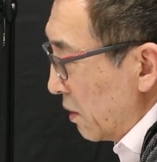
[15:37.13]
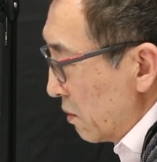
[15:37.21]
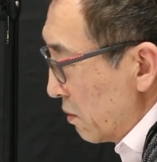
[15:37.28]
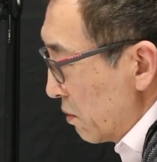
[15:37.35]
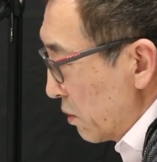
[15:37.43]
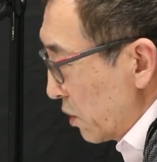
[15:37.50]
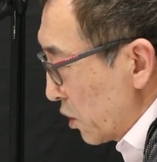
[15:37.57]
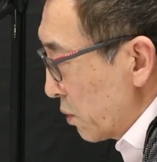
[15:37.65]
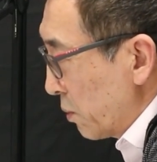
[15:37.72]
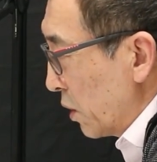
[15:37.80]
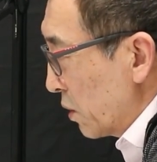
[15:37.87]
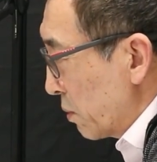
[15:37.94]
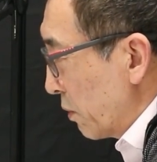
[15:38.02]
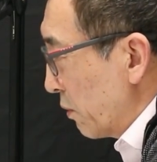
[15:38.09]

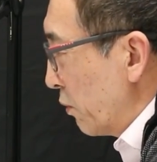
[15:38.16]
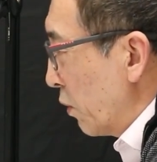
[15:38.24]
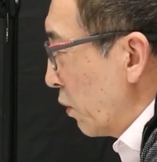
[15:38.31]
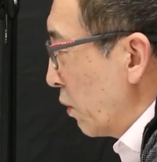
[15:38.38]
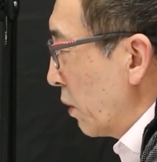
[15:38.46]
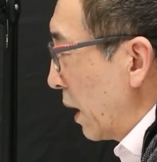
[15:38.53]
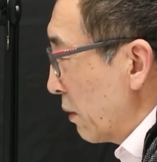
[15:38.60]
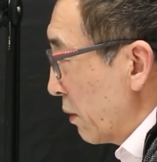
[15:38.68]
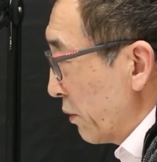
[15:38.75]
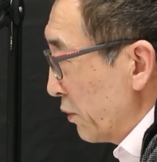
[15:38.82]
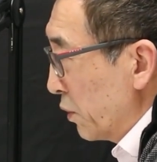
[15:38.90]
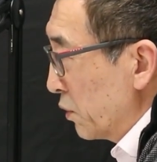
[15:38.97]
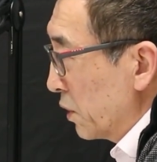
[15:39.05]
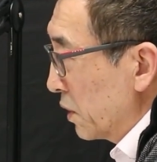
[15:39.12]
responsible for our
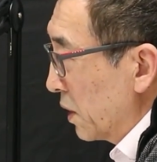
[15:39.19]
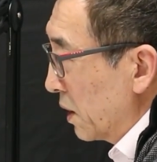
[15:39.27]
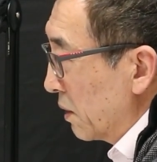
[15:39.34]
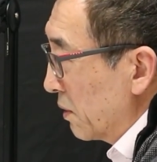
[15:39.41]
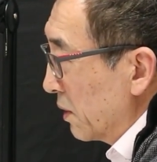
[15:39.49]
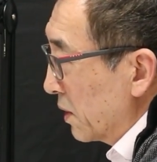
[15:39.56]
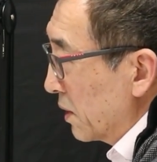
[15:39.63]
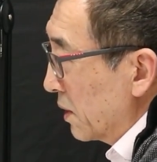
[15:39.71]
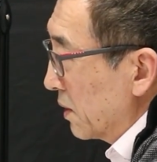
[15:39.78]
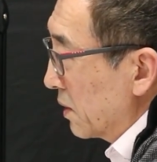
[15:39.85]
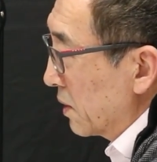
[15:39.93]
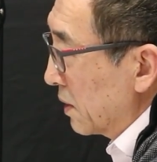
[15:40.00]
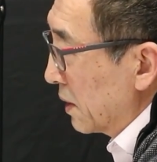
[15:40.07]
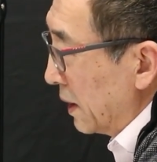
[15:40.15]
future
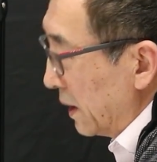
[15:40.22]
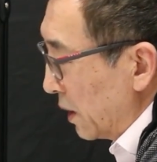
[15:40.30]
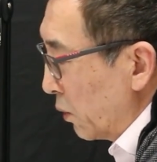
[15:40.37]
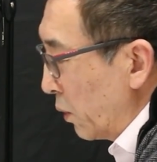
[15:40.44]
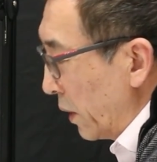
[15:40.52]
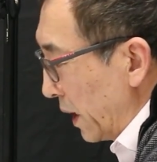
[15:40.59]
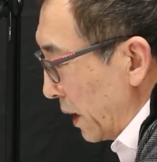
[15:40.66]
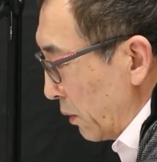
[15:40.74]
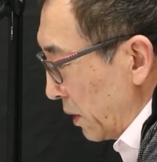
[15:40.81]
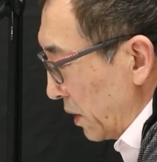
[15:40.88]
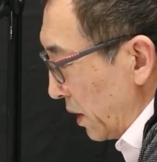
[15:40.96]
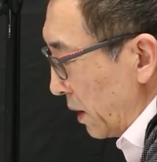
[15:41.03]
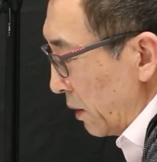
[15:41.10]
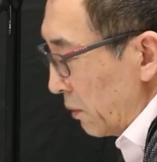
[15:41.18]
generations in the way that we're
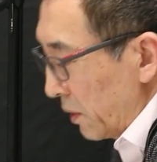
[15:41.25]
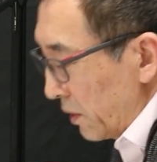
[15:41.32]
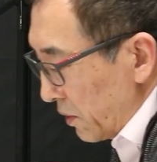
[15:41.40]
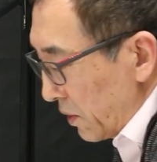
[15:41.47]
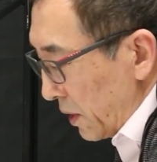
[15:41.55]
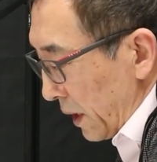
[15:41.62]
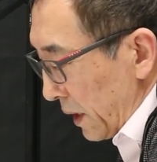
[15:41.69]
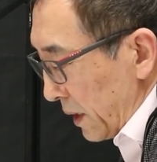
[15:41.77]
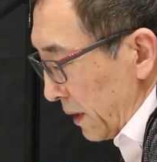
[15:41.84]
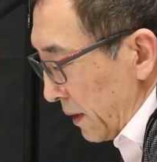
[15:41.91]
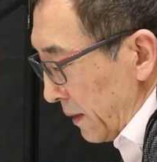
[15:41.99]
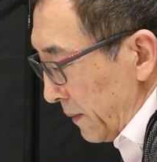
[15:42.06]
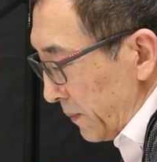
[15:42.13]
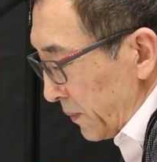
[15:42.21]
dealing with
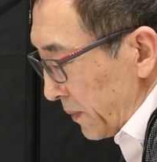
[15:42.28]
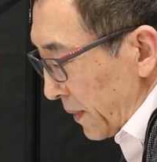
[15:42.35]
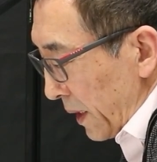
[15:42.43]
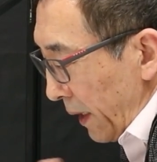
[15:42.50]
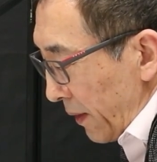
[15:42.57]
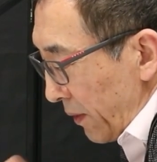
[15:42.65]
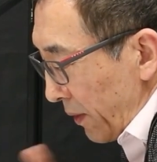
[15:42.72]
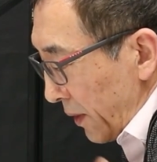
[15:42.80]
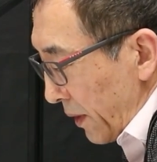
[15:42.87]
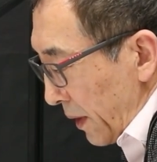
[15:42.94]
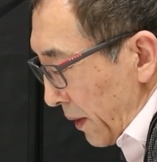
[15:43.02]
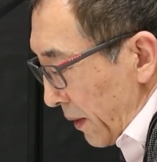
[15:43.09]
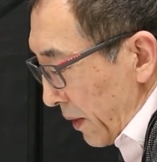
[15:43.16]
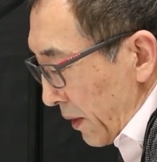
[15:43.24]
data. And
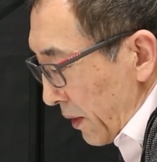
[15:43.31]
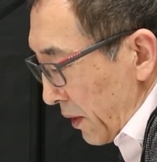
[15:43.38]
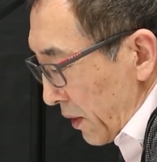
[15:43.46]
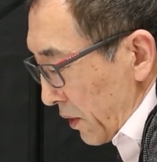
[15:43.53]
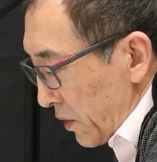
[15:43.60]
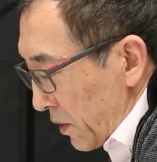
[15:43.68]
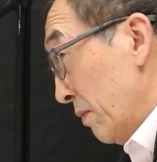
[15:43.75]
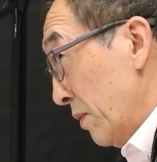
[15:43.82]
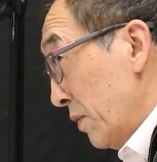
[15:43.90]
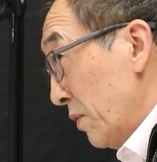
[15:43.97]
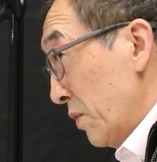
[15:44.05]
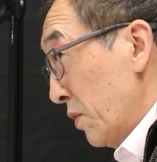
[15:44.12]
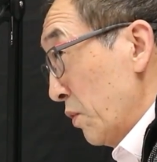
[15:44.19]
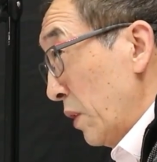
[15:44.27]
we're
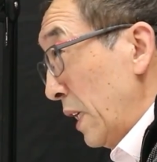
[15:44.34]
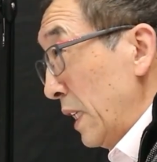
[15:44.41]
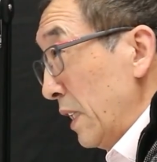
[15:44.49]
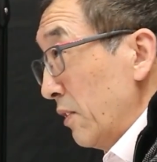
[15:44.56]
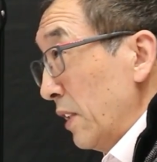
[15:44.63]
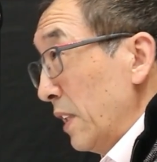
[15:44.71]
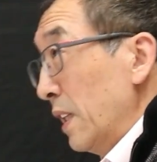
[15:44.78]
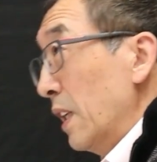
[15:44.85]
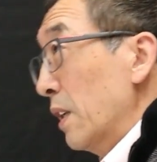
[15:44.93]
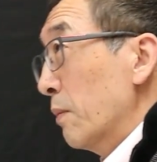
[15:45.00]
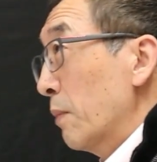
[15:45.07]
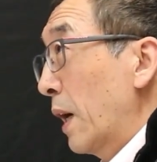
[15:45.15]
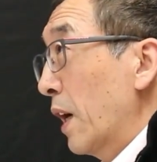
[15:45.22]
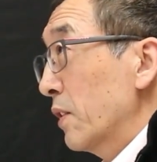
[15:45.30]
just really thinking
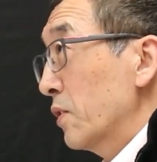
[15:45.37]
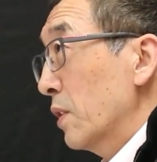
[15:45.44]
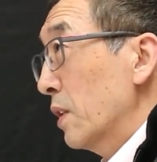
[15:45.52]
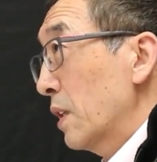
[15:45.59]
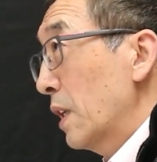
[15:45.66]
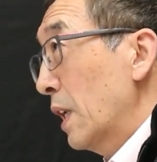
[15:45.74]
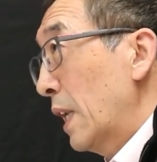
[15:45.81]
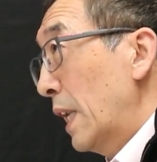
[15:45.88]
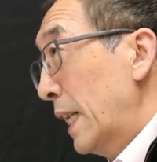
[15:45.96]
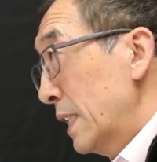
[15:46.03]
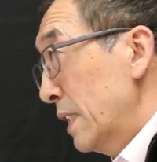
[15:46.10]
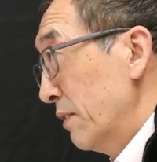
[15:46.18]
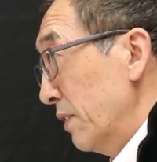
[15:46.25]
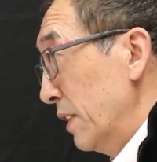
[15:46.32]
about
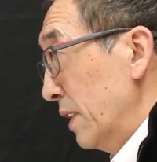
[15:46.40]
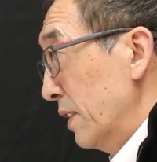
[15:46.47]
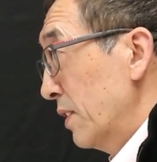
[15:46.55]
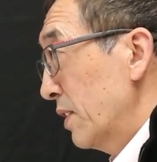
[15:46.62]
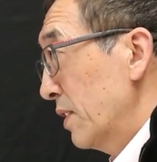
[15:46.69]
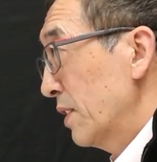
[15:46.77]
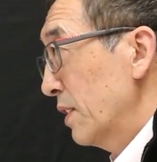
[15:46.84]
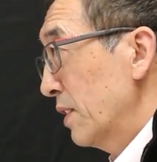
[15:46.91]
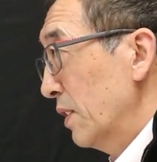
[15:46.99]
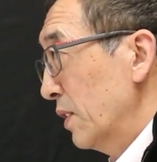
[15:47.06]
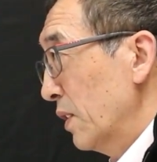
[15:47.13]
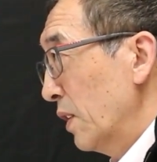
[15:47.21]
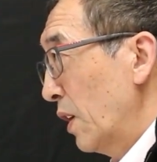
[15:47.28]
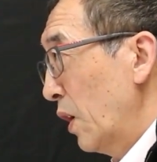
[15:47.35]
collectiveness,
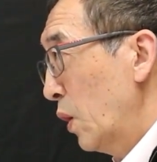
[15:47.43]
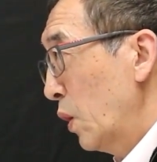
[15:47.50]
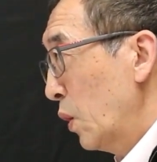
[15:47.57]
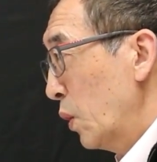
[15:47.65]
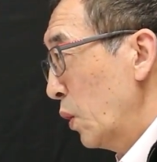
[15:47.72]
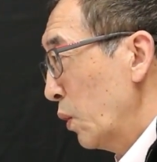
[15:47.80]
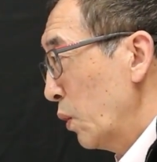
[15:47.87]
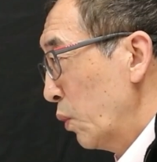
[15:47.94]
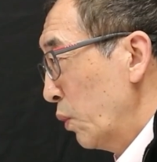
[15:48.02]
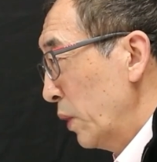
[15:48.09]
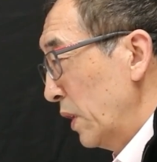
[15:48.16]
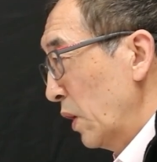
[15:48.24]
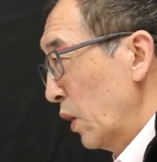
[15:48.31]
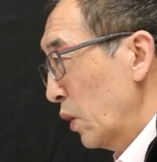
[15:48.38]
all
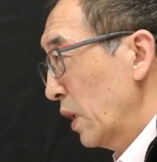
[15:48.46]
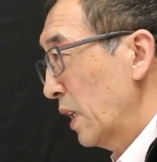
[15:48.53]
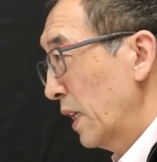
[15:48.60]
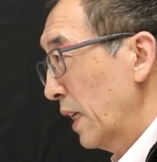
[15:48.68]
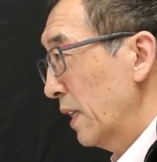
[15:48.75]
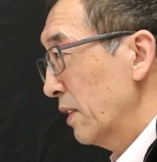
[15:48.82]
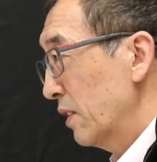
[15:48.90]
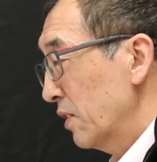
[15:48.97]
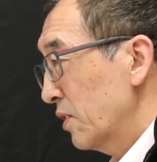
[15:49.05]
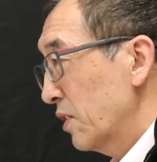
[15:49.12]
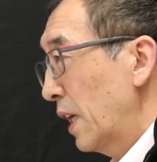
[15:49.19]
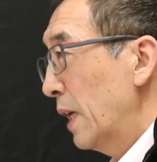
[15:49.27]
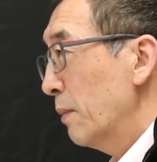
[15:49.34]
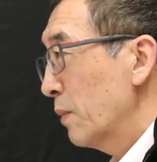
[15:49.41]
we're looking at the
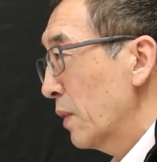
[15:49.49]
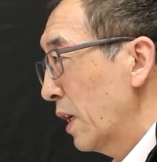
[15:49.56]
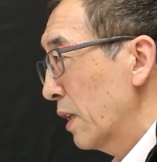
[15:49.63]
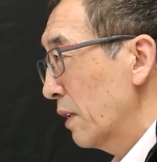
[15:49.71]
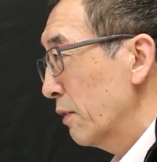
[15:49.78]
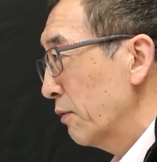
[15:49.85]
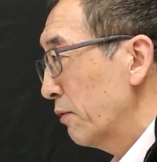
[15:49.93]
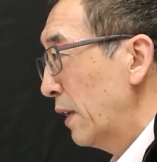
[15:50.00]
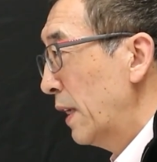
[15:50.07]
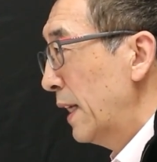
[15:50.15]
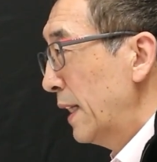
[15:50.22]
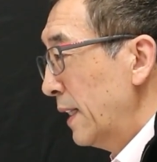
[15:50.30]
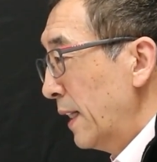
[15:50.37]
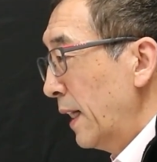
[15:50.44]
same kind of
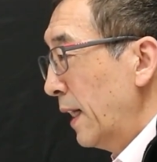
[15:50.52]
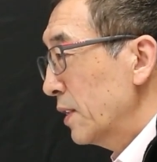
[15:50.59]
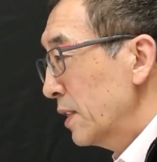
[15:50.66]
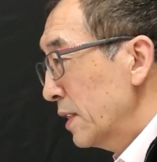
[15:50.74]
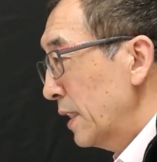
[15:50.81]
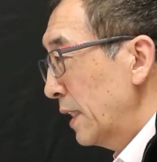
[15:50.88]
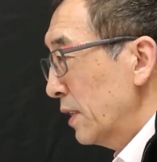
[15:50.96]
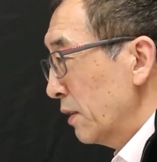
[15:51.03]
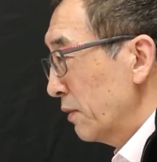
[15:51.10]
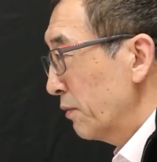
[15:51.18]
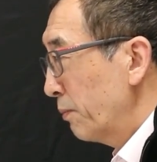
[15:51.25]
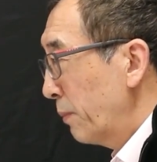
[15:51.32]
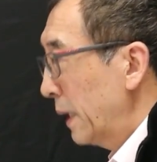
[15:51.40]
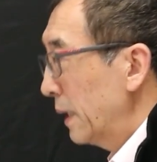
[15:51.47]
set
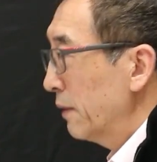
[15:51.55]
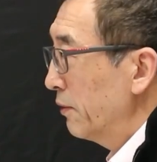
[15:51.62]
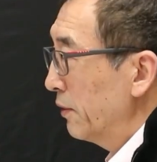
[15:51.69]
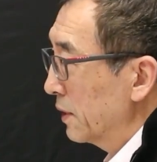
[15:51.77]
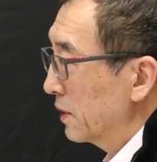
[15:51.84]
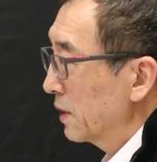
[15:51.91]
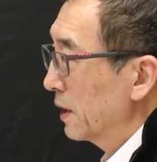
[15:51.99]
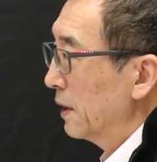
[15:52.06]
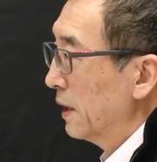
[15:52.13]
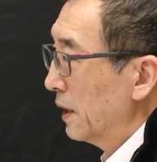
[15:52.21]
of benefits